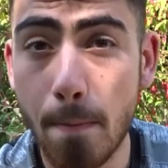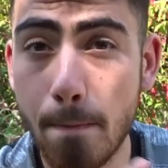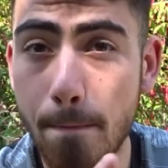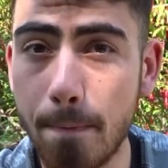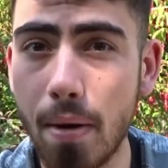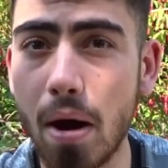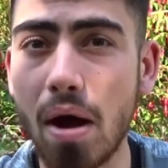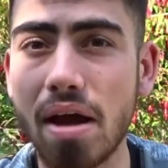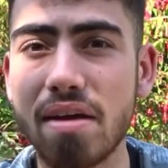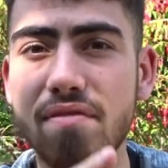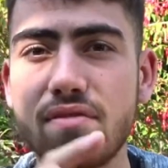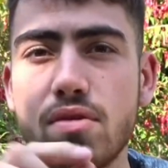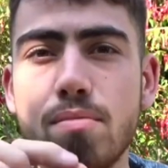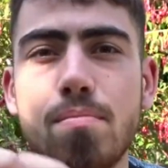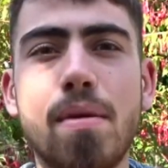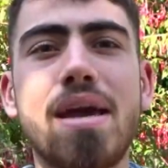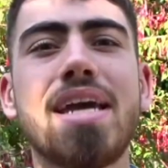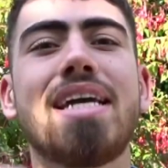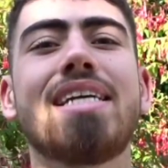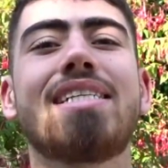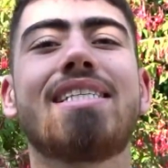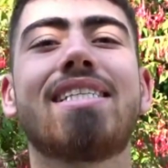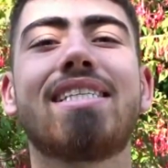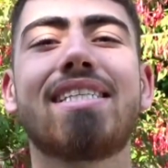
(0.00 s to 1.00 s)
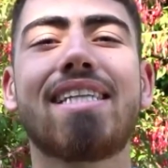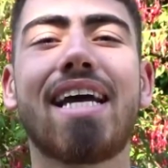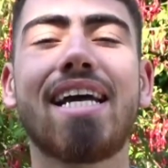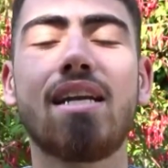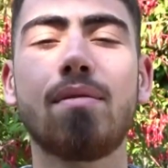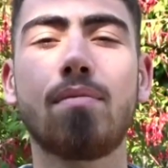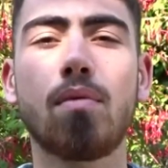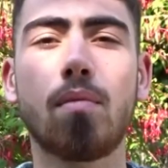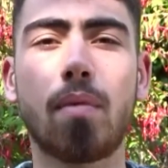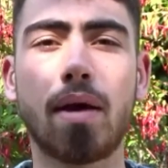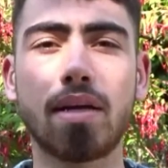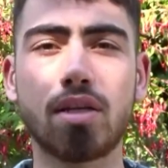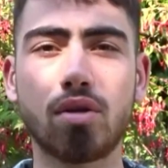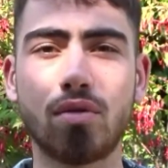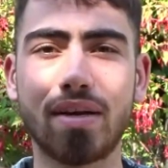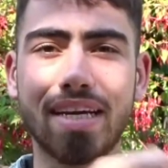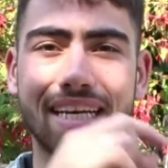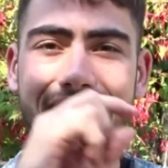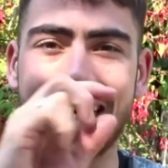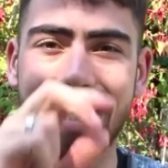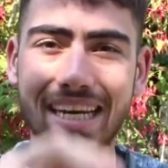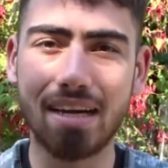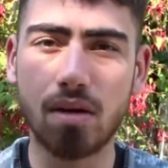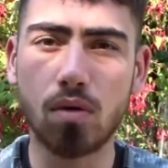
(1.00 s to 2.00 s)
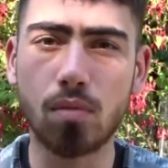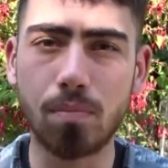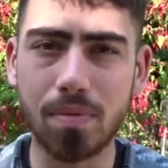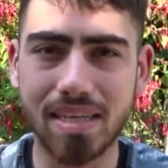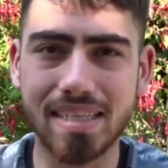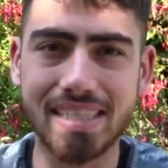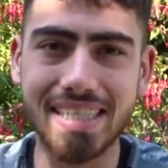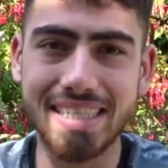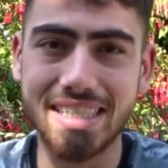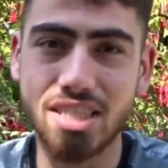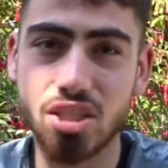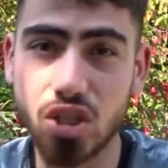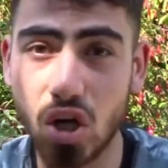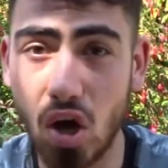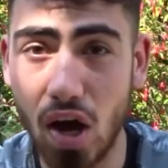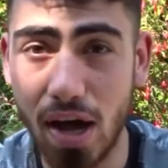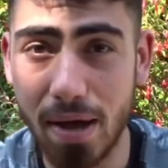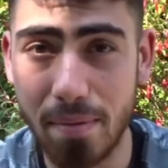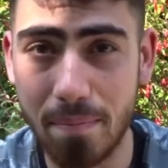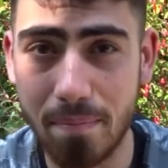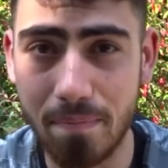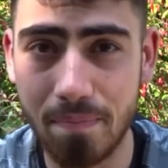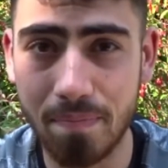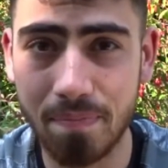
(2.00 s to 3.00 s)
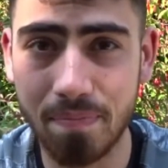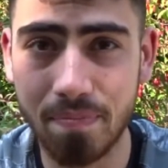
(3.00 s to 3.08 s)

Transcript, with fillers: But if you make it sustainable by doing little bits each time,